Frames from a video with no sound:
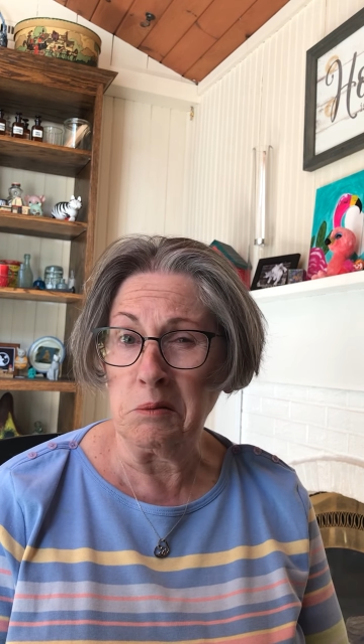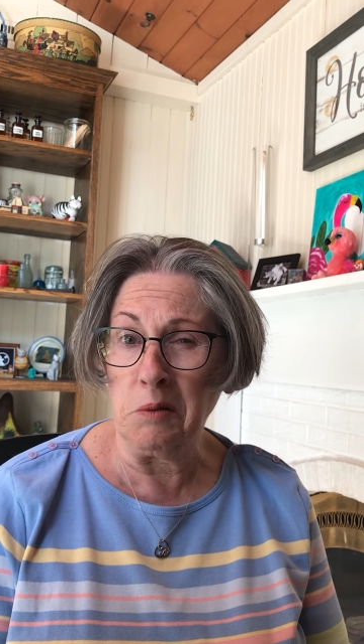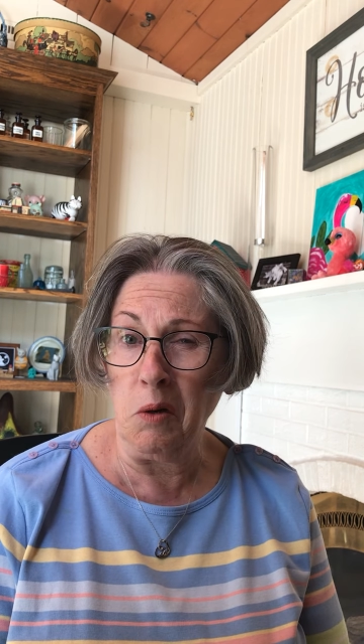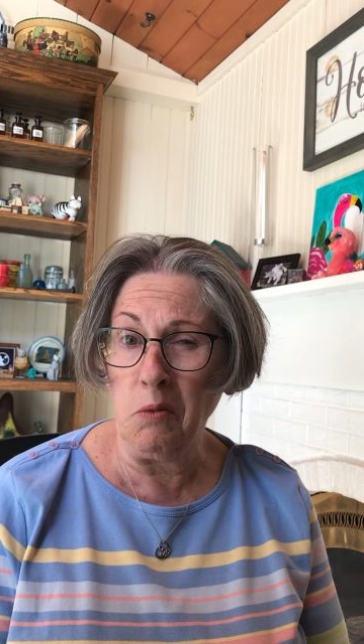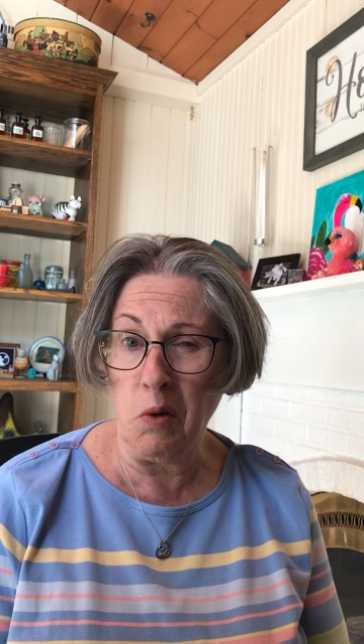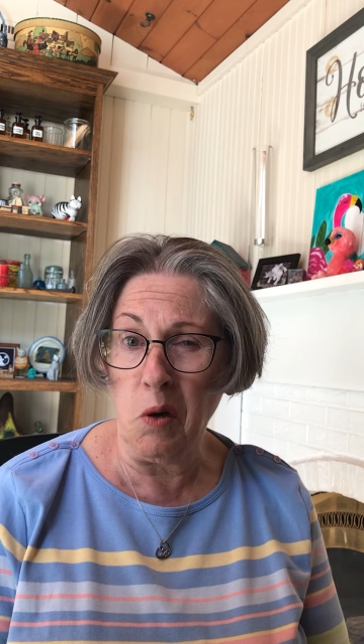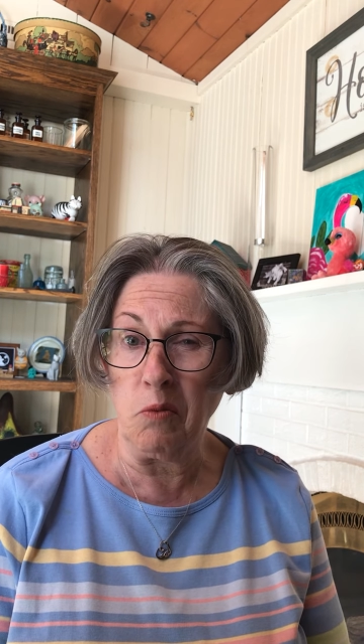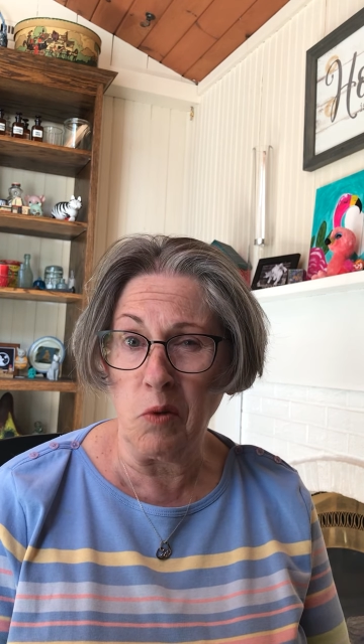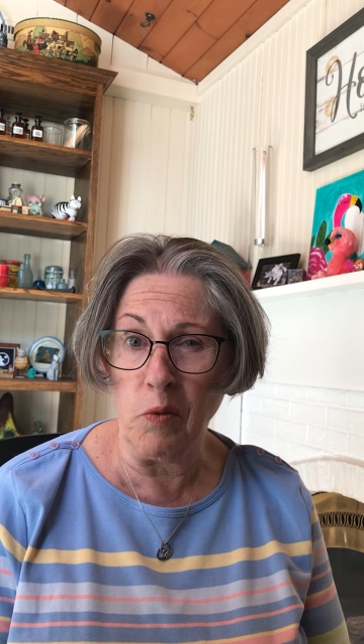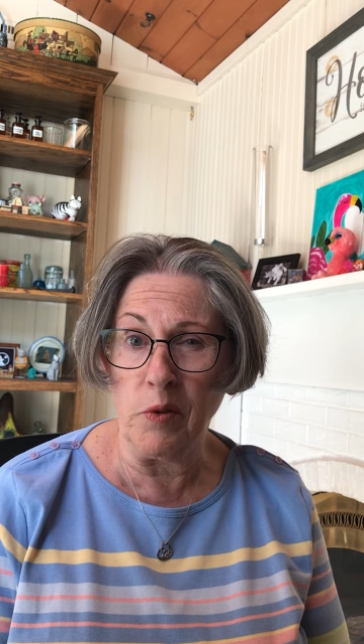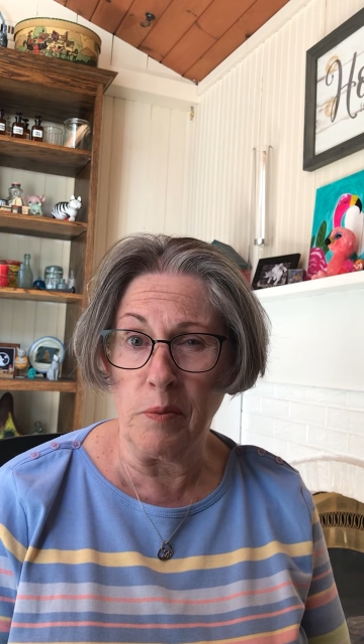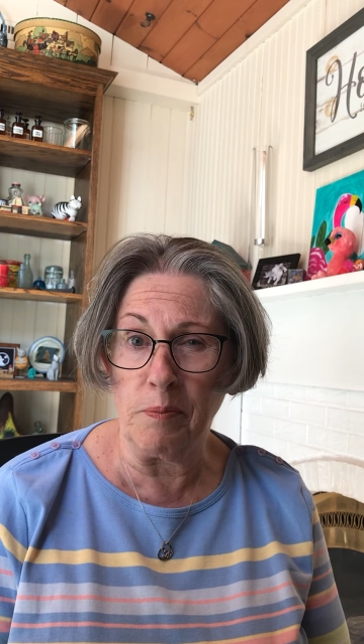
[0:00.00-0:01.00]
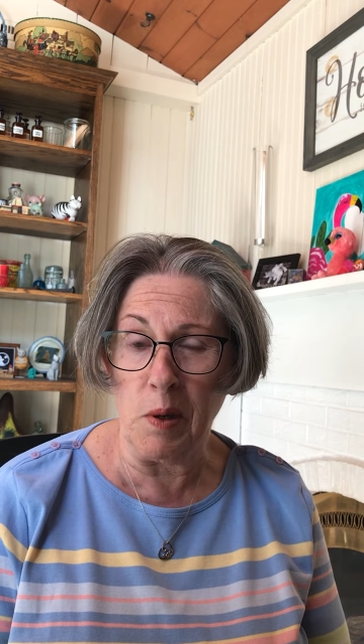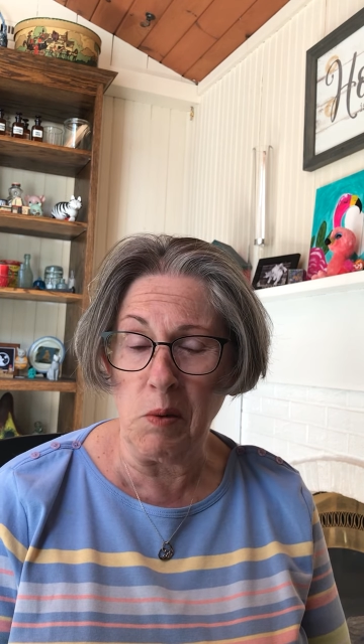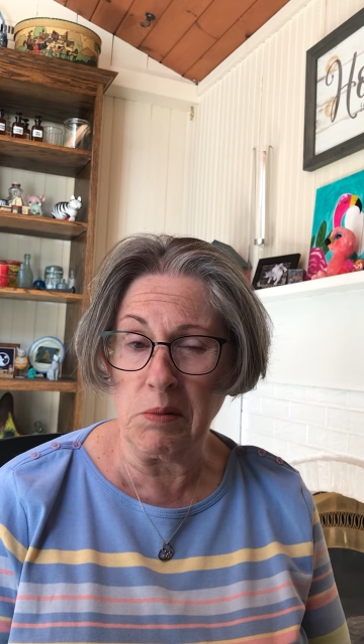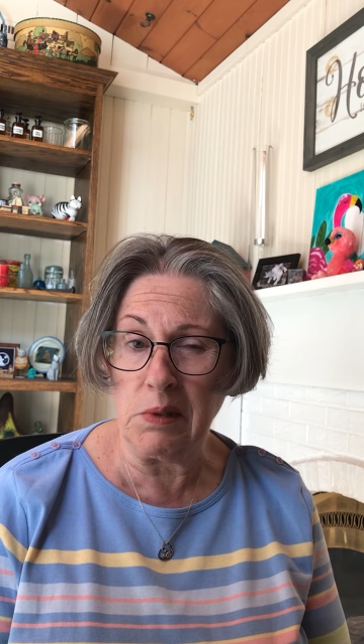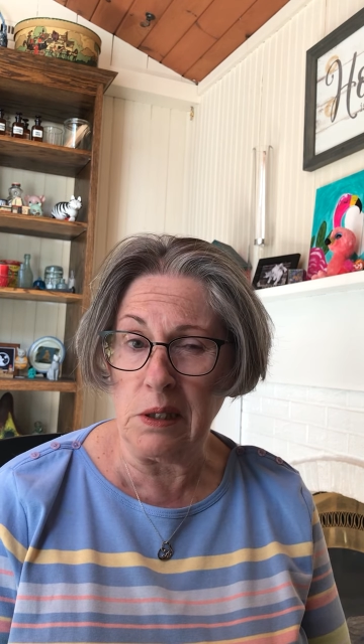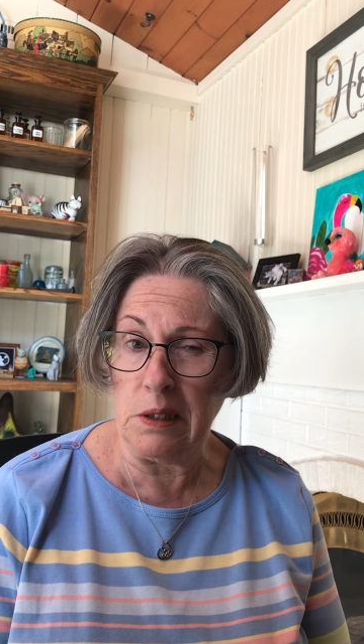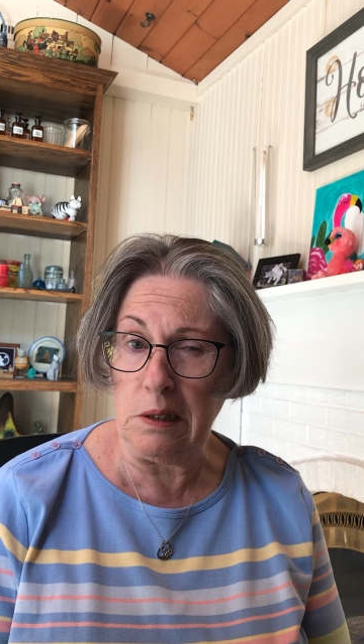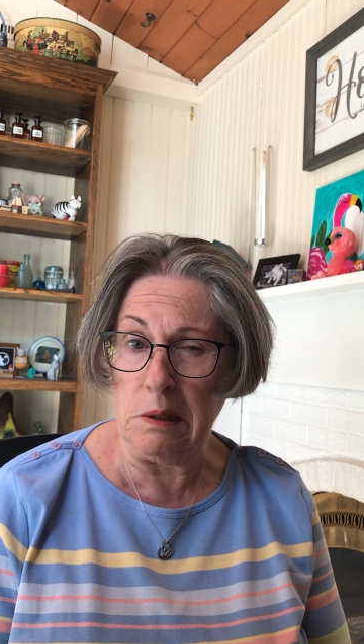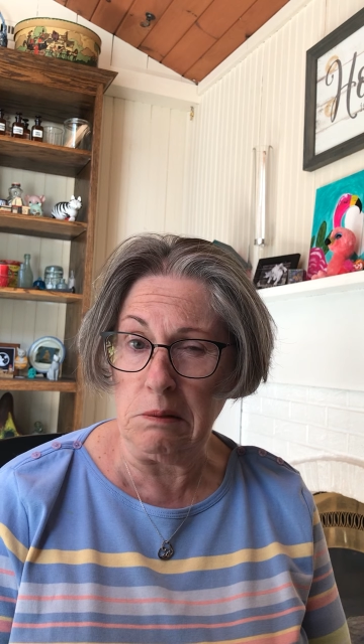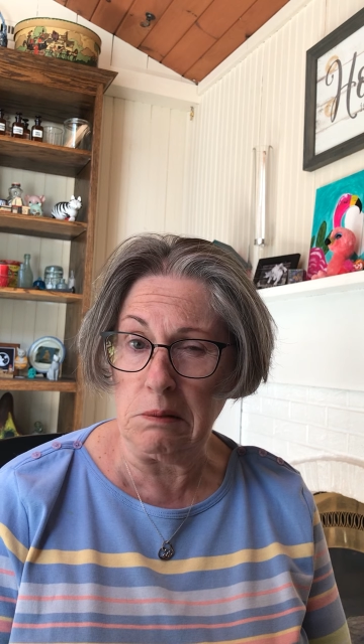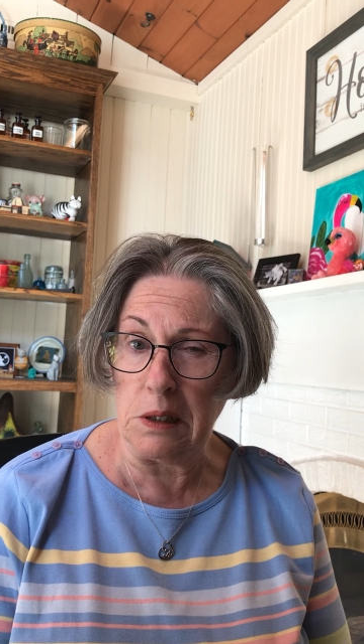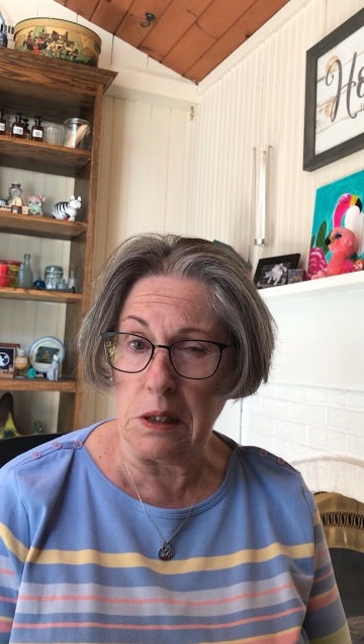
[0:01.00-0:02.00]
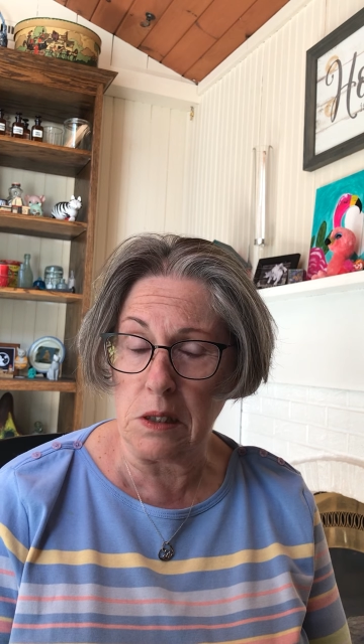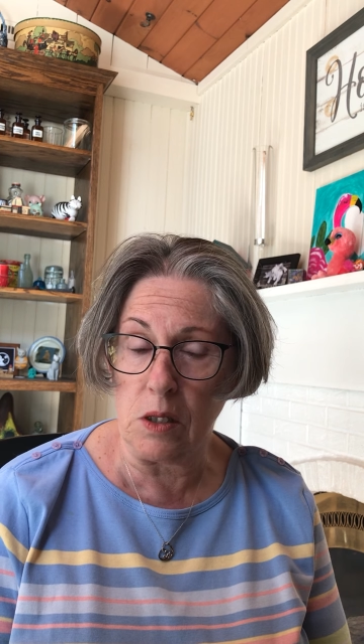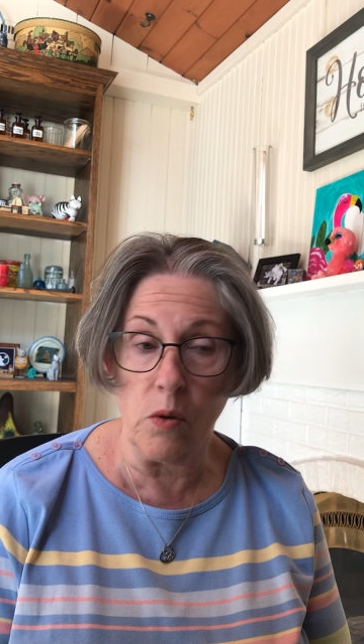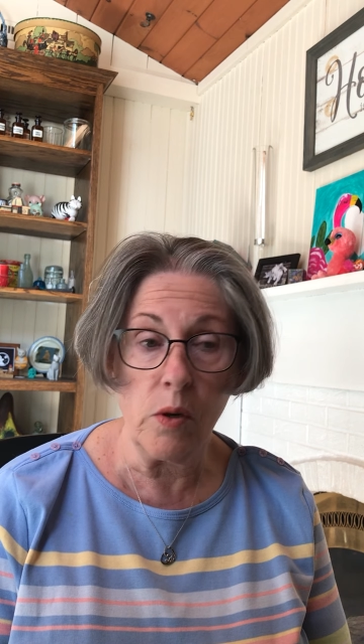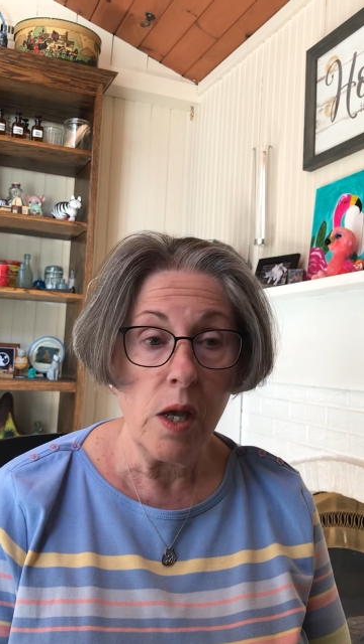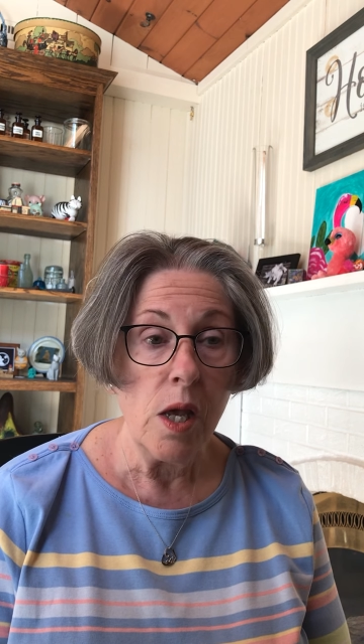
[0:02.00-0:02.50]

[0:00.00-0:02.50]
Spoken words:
row, row, row your boat? I don't think so.